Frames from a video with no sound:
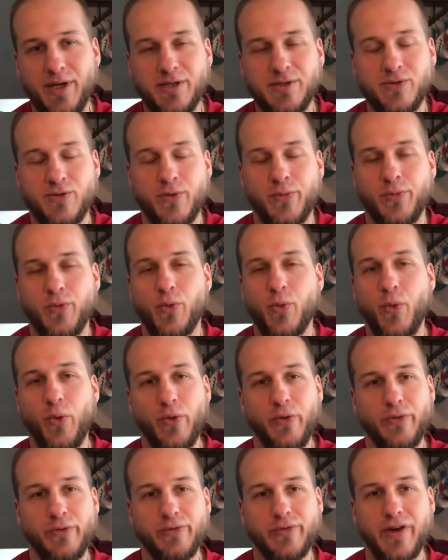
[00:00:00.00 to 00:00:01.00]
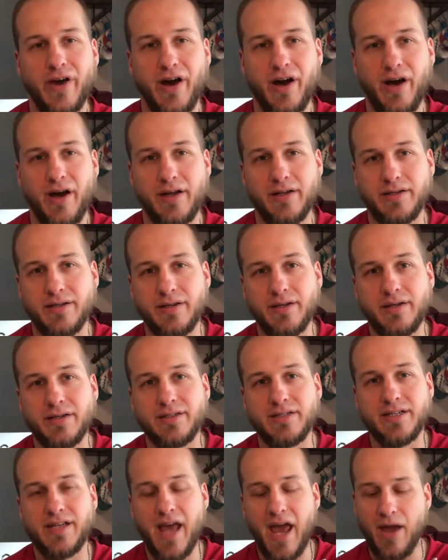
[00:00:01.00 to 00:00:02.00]
peace from the Word of God.
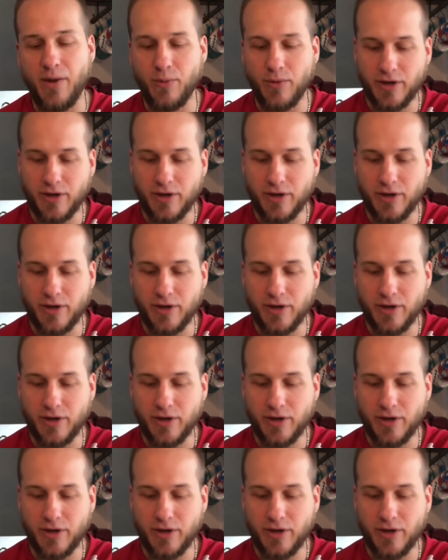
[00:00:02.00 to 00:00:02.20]
Today,